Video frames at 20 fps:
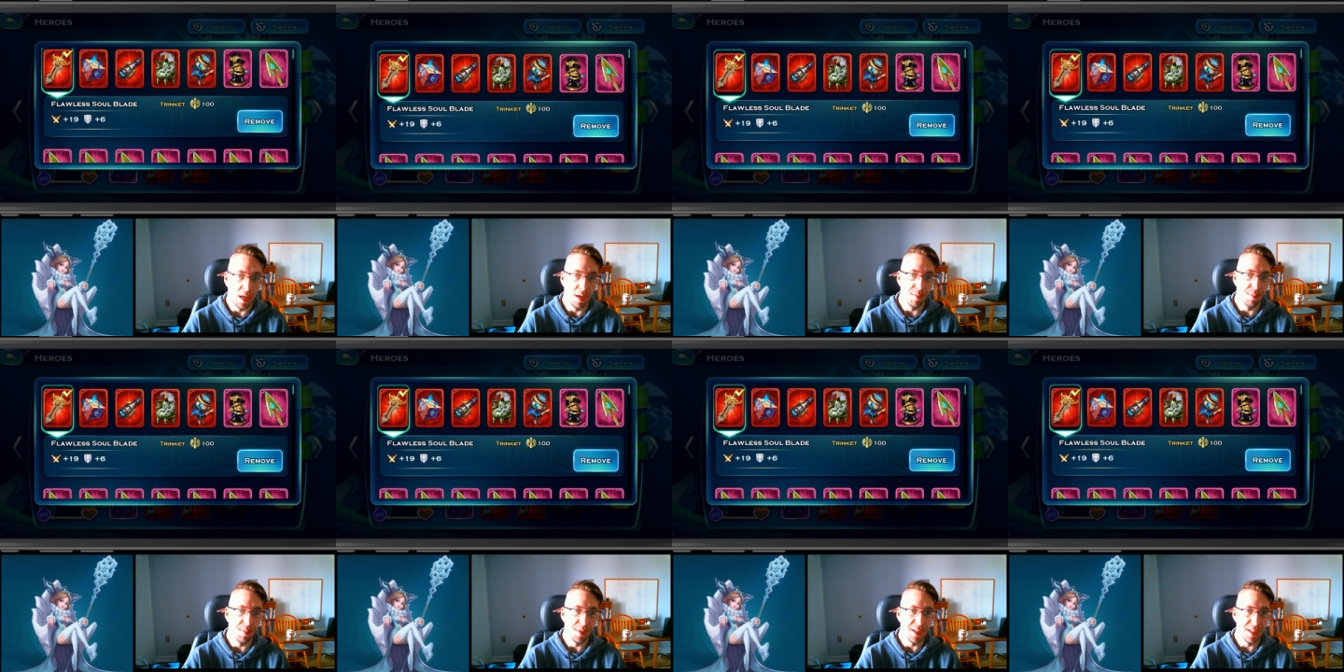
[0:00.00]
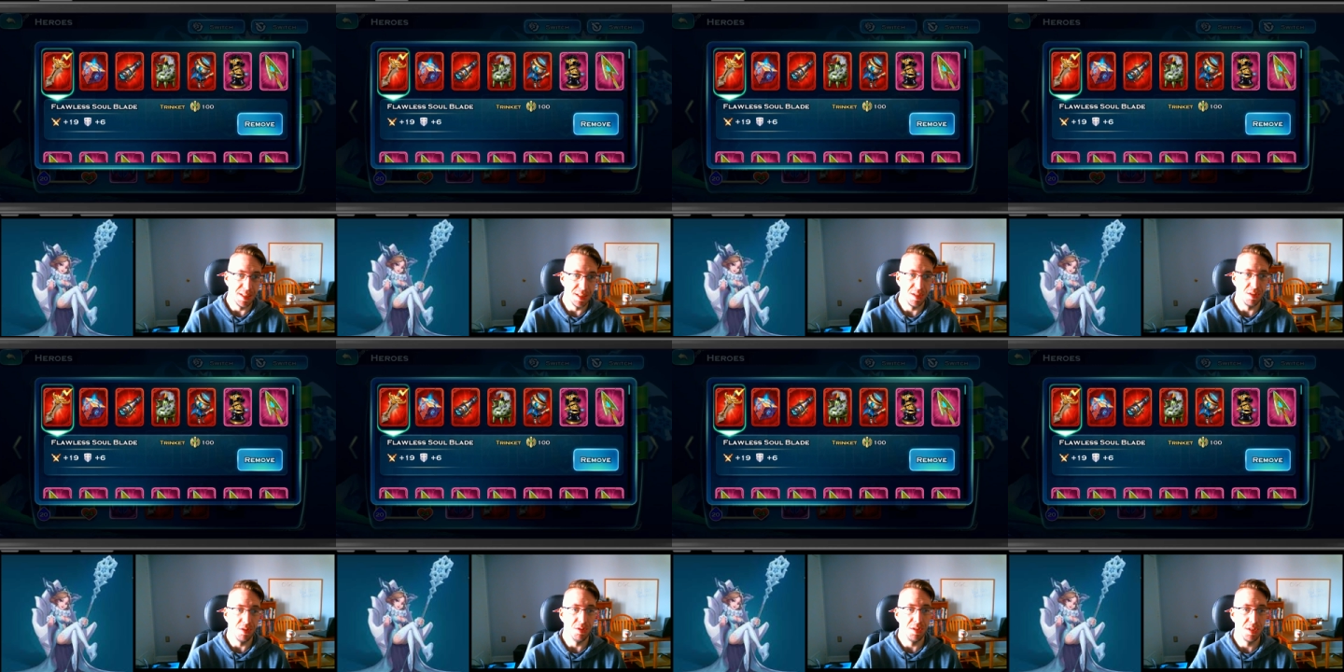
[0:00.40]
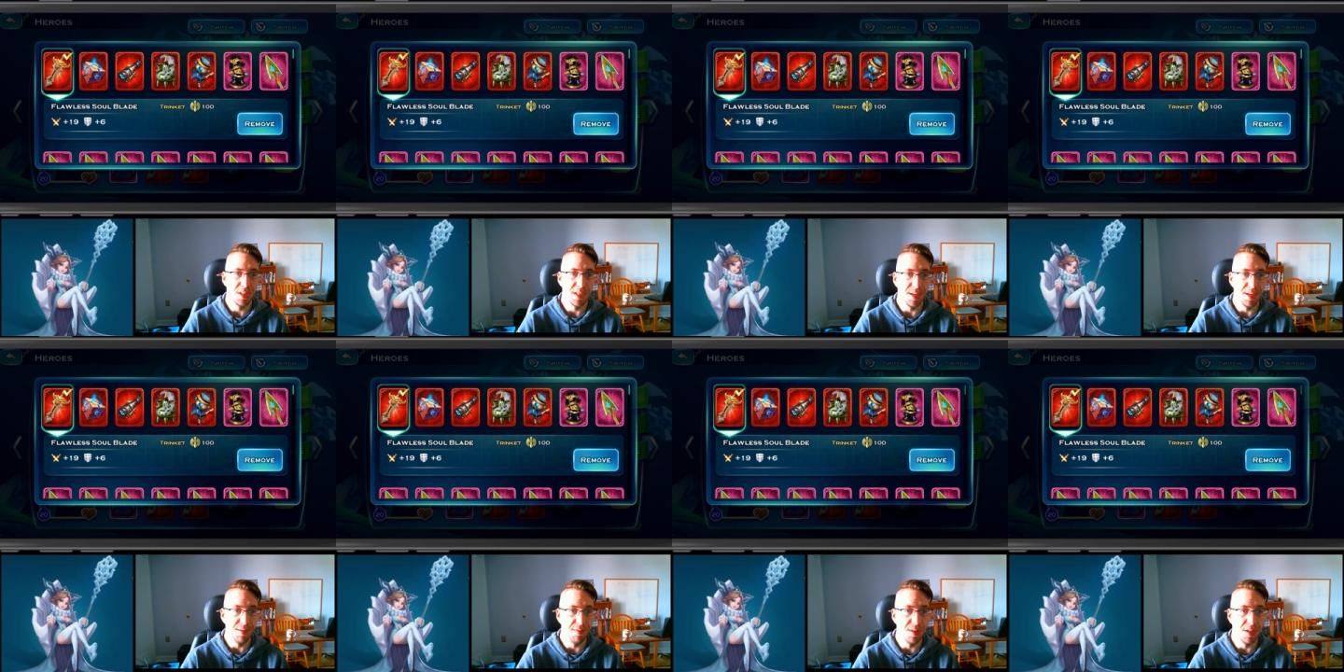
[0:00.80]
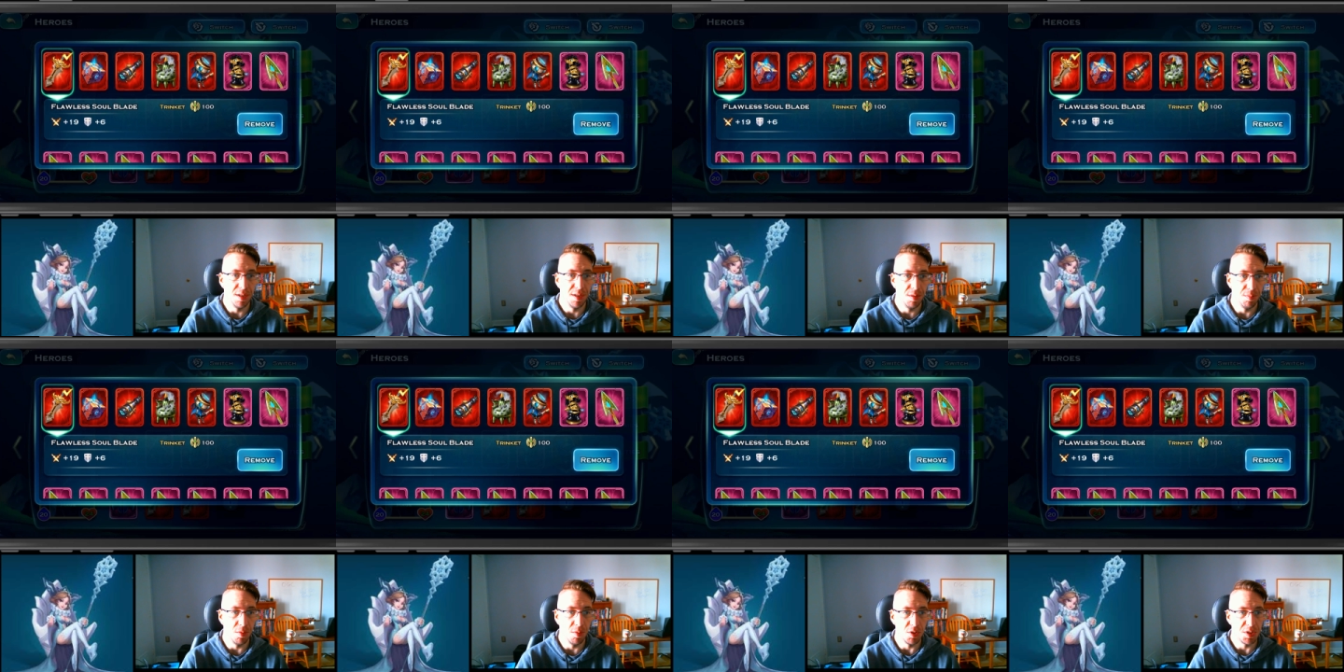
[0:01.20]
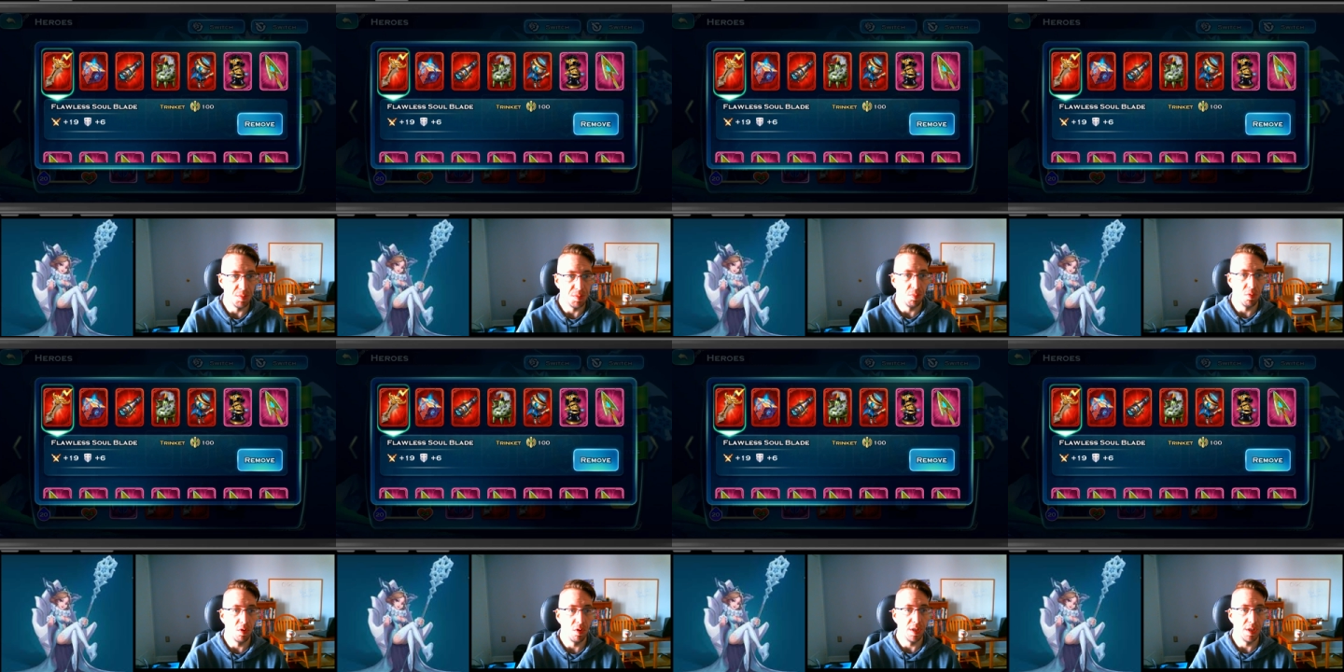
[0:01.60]
because those give the most
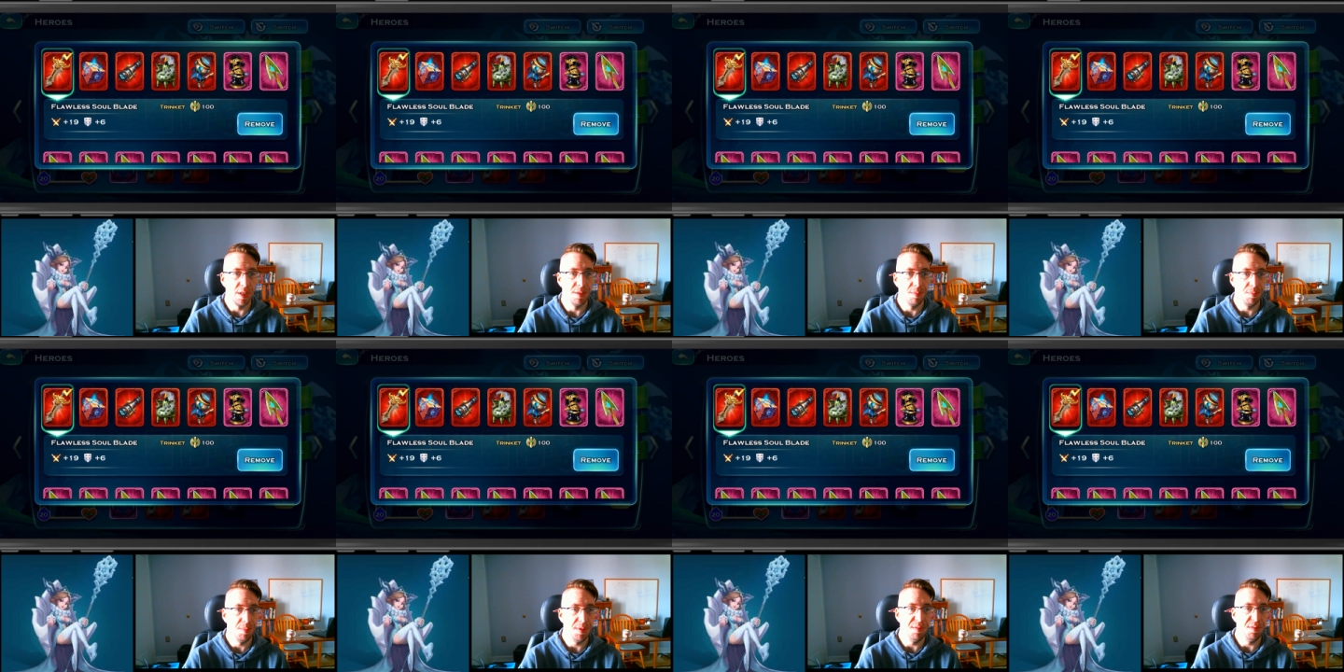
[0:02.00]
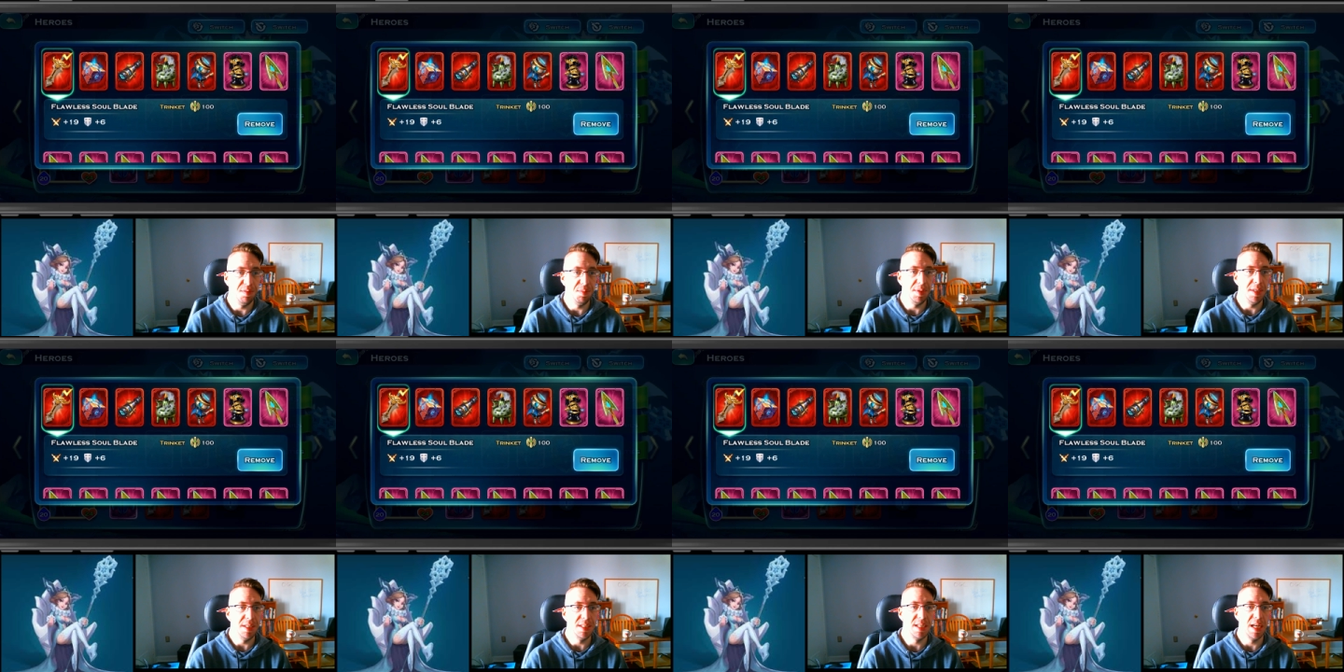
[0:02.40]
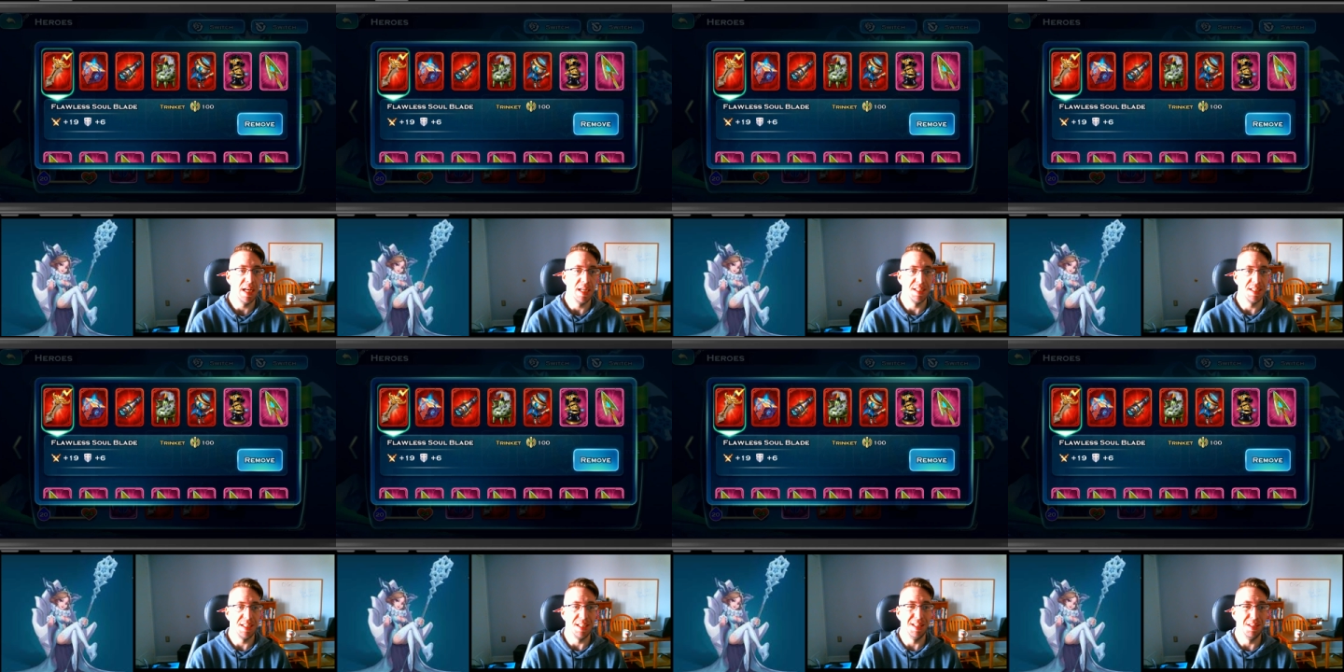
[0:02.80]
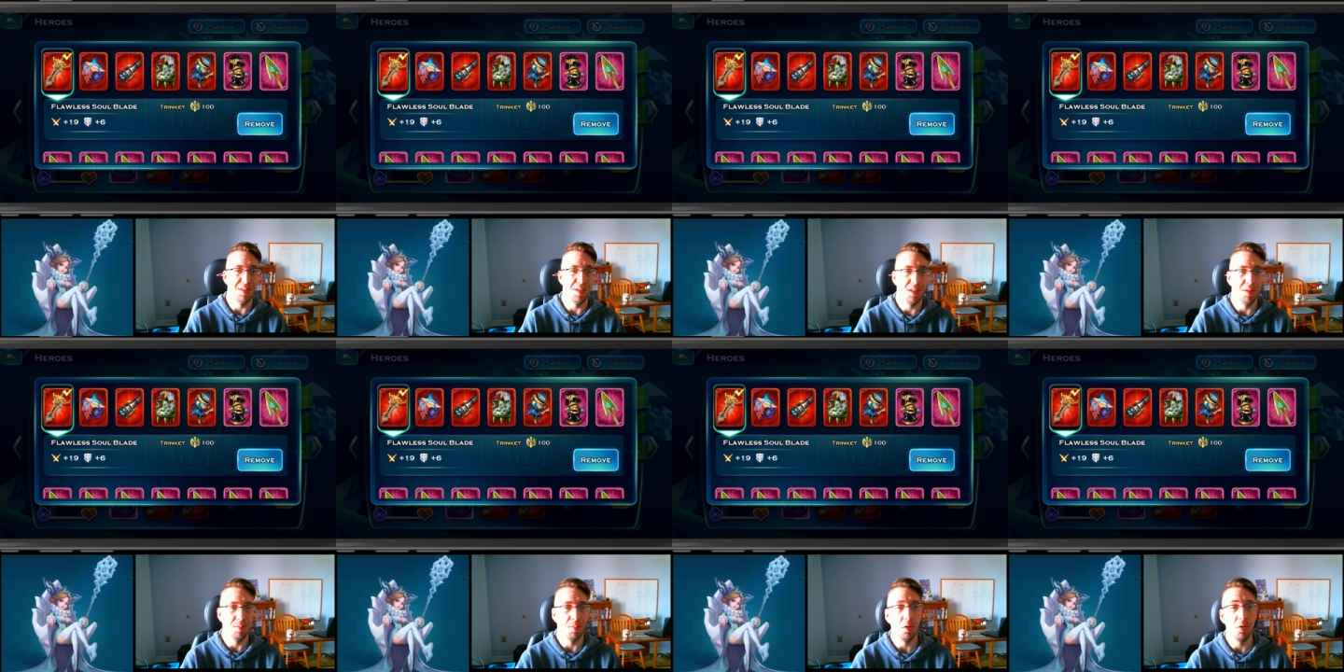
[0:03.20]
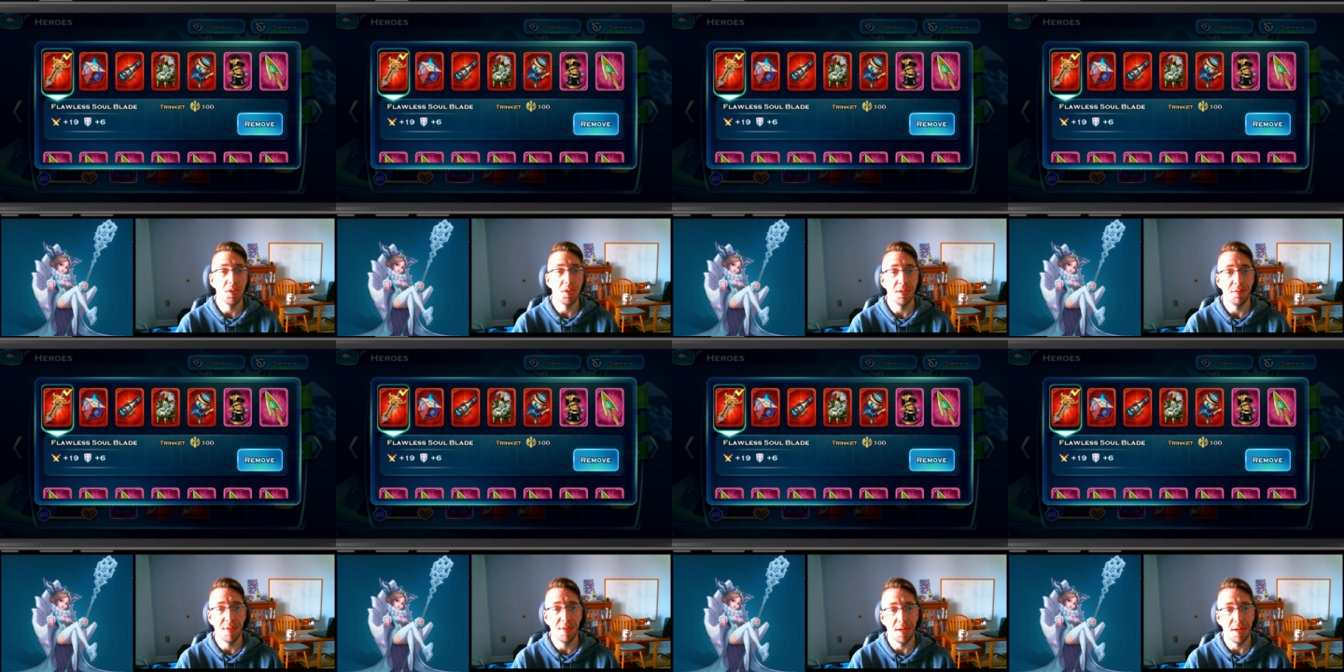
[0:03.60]
important PvP stats and the most
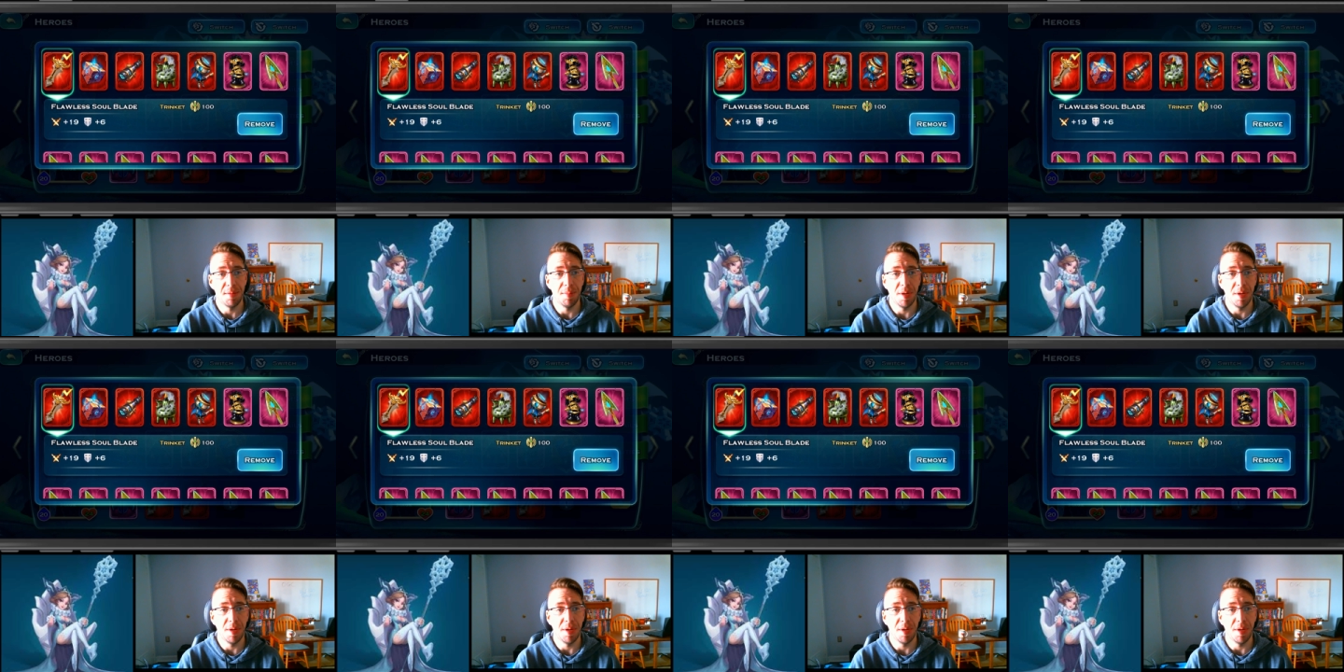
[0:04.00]
of them